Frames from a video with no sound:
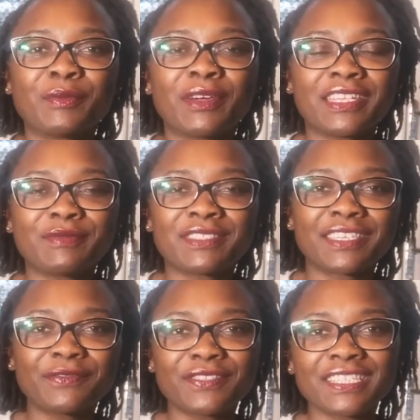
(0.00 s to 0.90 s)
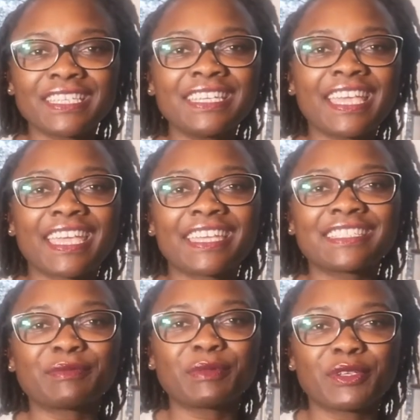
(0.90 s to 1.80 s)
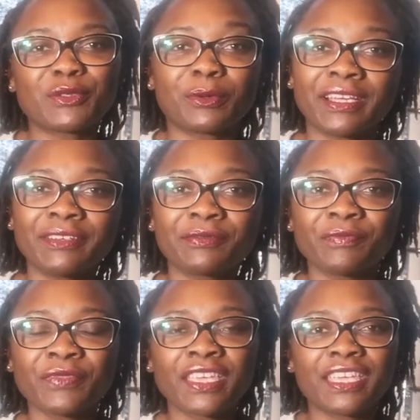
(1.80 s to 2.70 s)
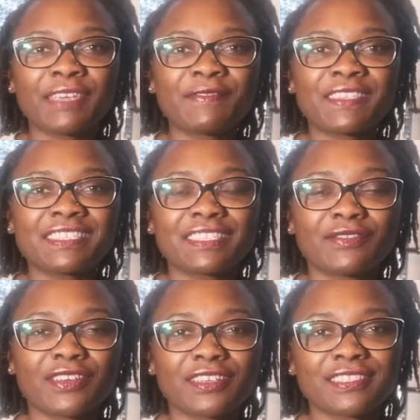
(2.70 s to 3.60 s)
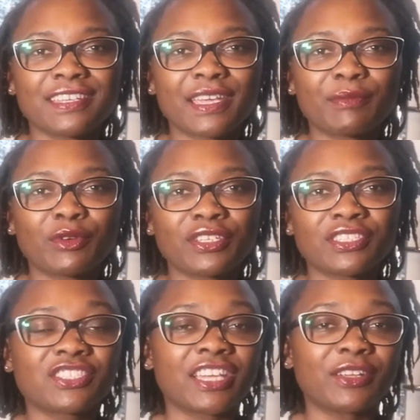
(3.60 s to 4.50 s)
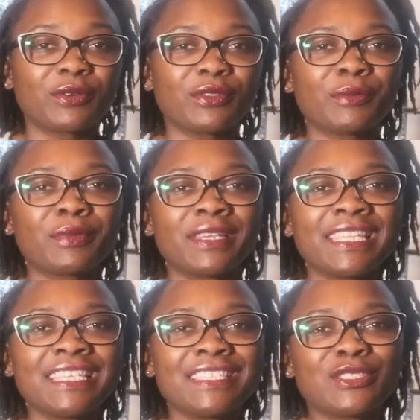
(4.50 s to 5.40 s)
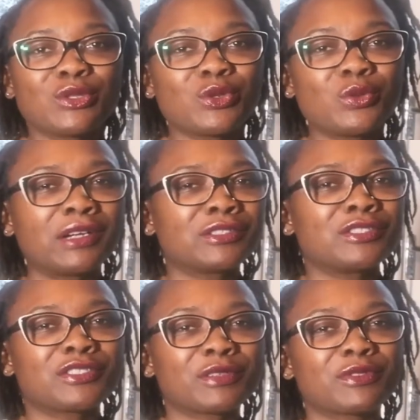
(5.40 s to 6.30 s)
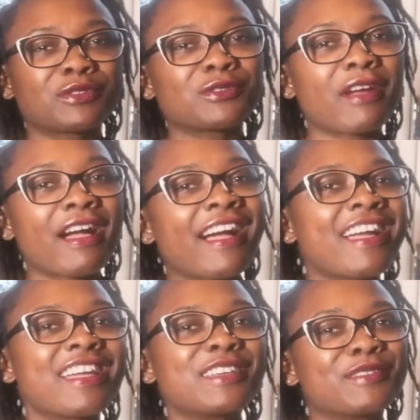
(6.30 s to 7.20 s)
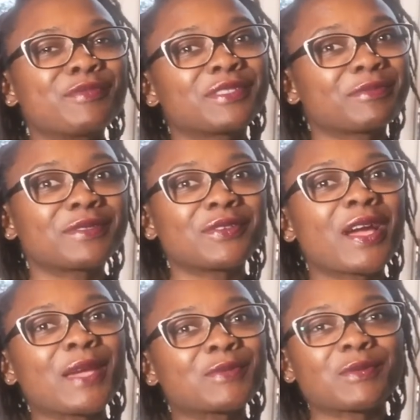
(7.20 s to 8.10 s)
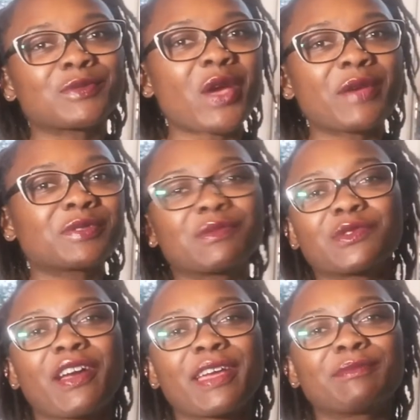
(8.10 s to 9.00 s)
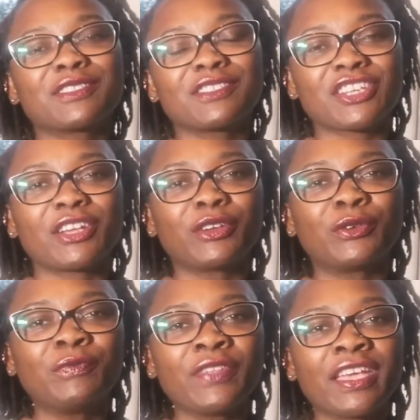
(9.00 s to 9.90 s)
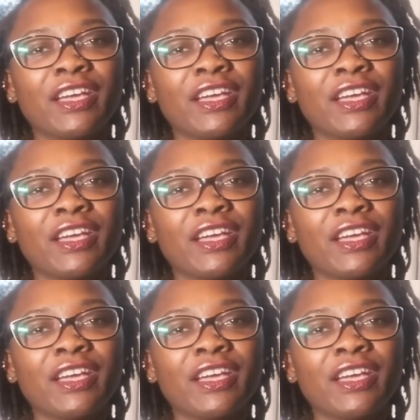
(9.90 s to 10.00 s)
My name is Gifty and I'm a midwife. If this is the first time on this channel, then please do well to subscribe to the channel.